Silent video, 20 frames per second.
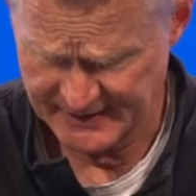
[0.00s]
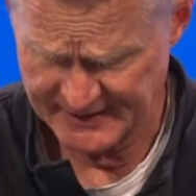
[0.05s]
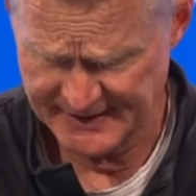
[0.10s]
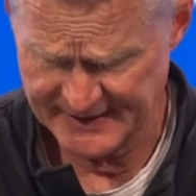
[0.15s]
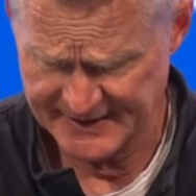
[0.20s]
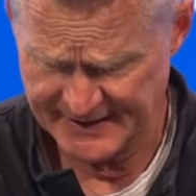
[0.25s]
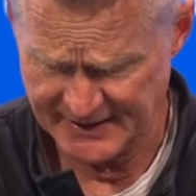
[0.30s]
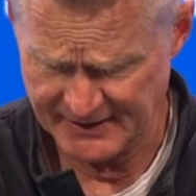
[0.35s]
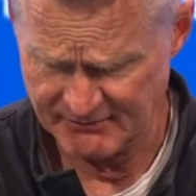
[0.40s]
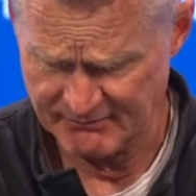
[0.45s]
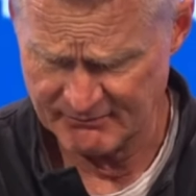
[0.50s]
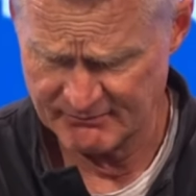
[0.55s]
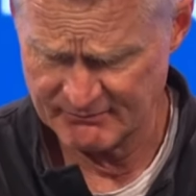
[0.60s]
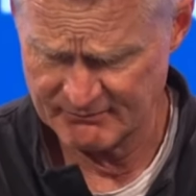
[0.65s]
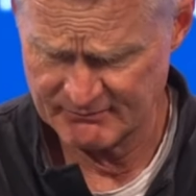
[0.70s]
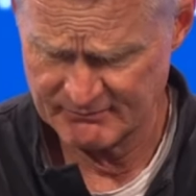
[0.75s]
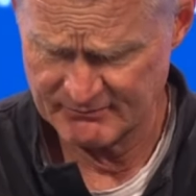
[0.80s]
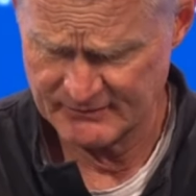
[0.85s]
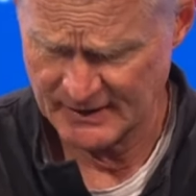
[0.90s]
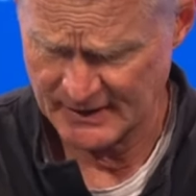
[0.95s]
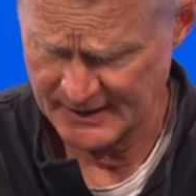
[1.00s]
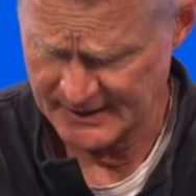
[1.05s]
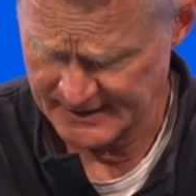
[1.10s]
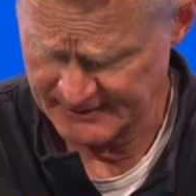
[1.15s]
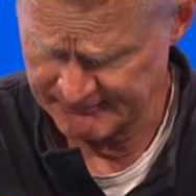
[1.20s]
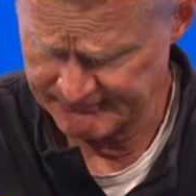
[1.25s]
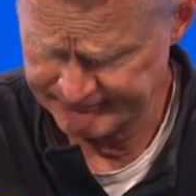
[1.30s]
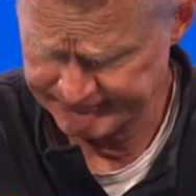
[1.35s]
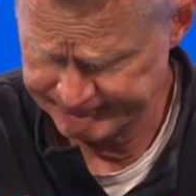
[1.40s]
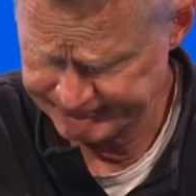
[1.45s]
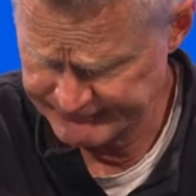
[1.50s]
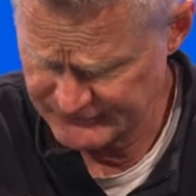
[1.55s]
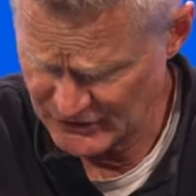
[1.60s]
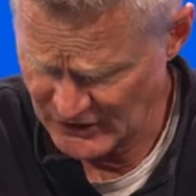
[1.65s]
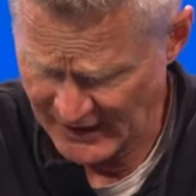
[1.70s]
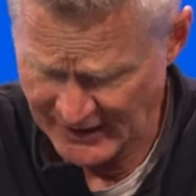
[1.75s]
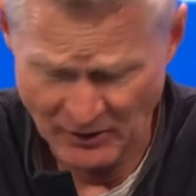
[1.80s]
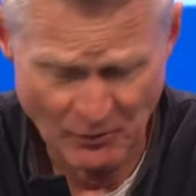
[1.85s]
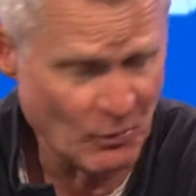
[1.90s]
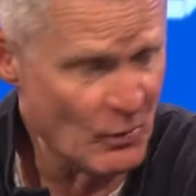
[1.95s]
it didn't uh,
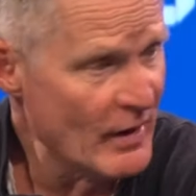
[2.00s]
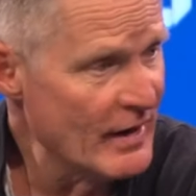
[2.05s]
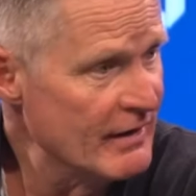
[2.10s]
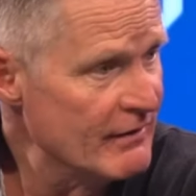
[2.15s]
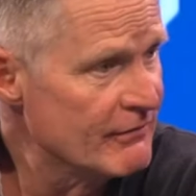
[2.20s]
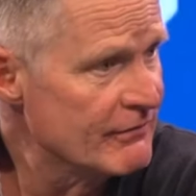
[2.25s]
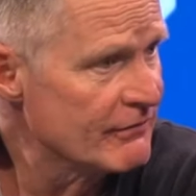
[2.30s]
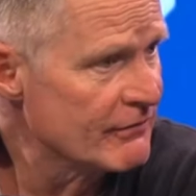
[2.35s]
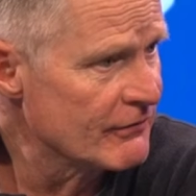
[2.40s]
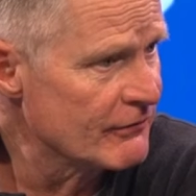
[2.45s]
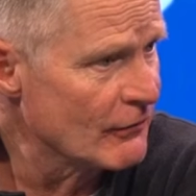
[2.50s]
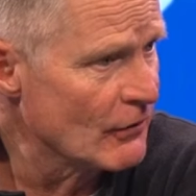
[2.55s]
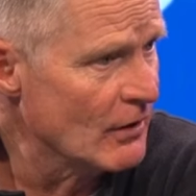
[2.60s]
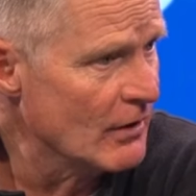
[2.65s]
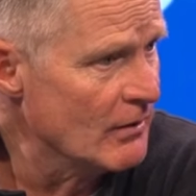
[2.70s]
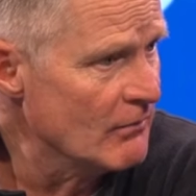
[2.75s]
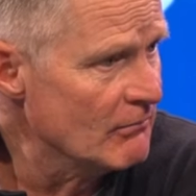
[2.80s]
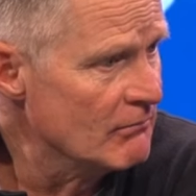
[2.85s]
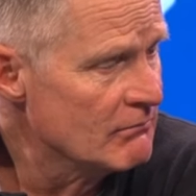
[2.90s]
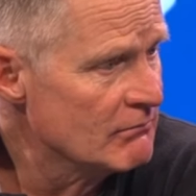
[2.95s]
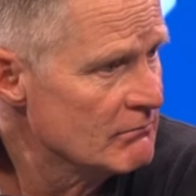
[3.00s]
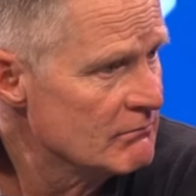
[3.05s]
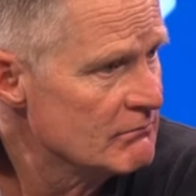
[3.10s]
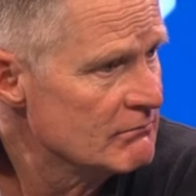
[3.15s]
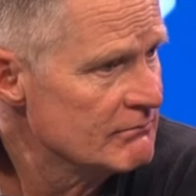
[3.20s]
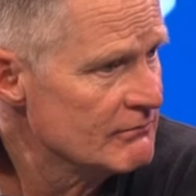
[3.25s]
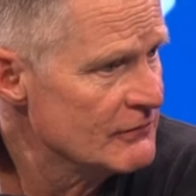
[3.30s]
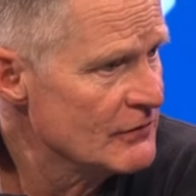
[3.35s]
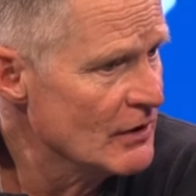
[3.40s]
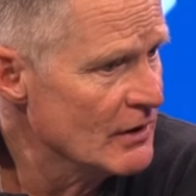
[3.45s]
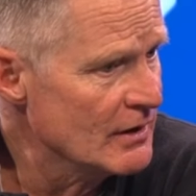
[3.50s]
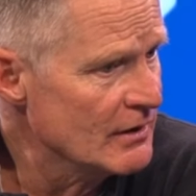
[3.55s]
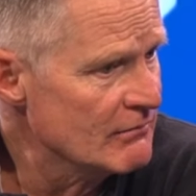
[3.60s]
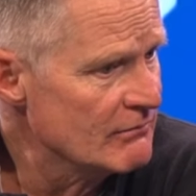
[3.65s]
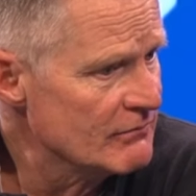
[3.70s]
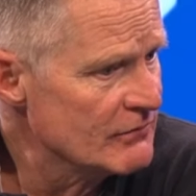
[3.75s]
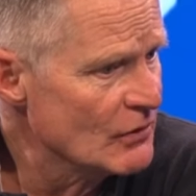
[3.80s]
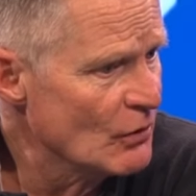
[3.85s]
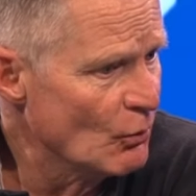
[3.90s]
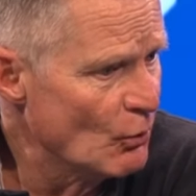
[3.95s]
take away from the
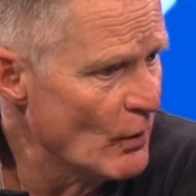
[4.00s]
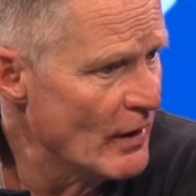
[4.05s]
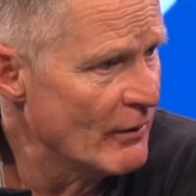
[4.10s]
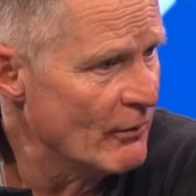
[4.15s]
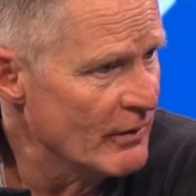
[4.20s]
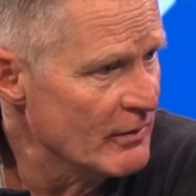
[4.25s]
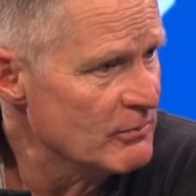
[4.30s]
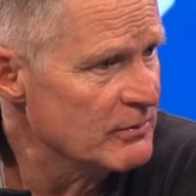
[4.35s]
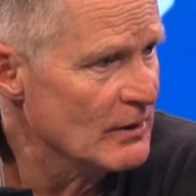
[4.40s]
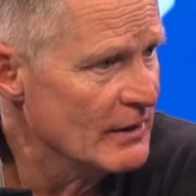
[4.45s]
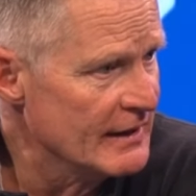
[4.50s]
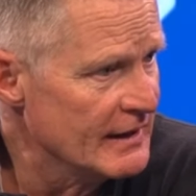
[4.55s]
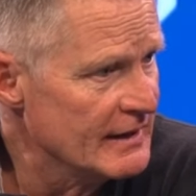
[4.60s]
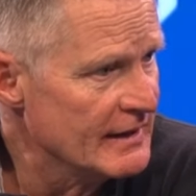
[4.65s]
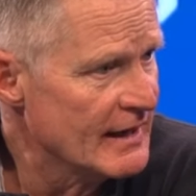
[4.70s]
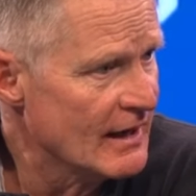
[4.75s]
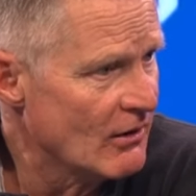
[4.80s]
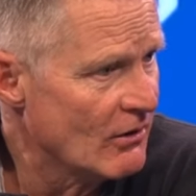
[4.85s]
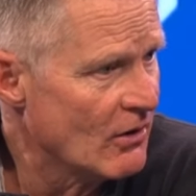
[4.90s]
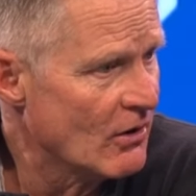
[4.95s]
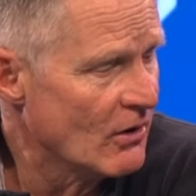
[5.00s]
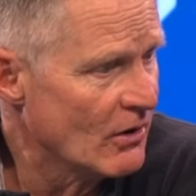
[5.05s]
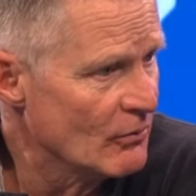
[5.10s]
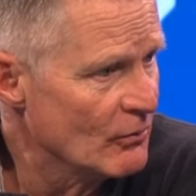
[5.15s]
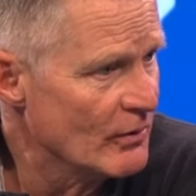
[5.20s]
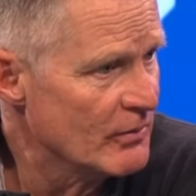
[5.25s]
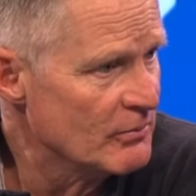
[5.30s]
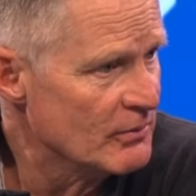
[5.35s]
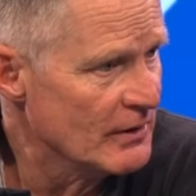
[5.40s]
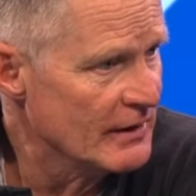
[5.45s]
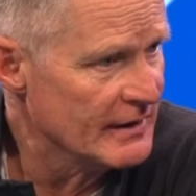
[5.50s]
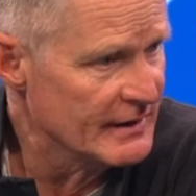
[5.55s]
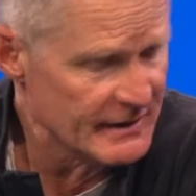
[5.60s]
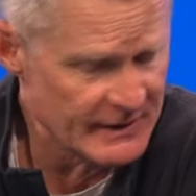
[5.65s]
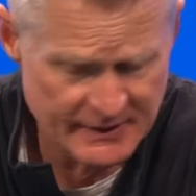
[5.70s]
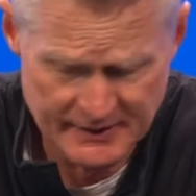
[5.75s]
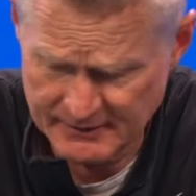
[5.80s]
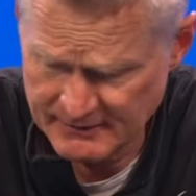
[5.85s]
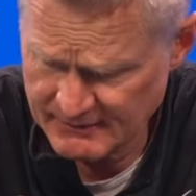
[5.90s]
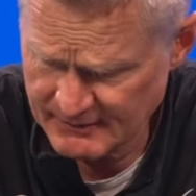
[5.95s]
the way we played, how hard we played,
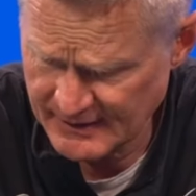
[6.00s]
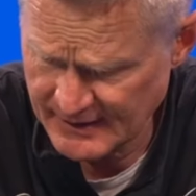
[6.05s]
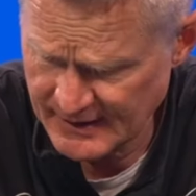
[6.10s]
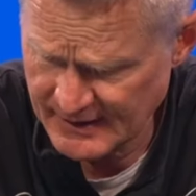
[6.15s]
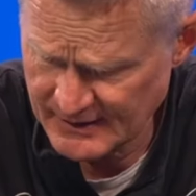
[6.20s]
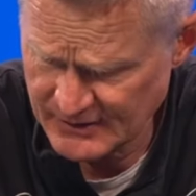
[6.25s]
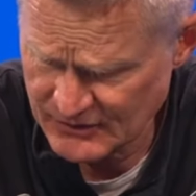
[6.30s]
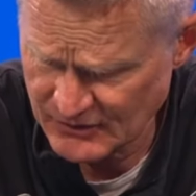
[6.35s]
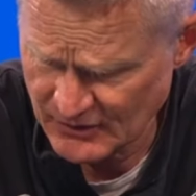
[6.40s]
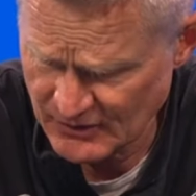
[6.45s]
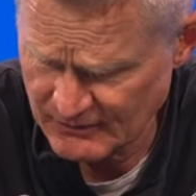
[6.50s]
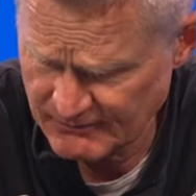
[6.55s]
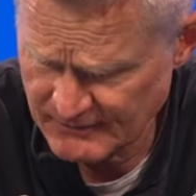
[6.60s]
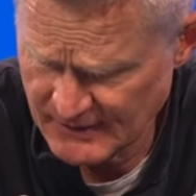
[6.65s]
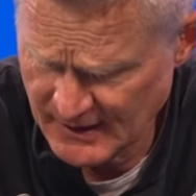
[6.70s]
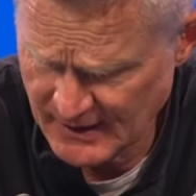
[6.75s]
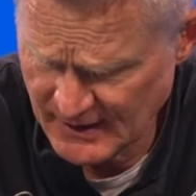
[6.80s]
and and so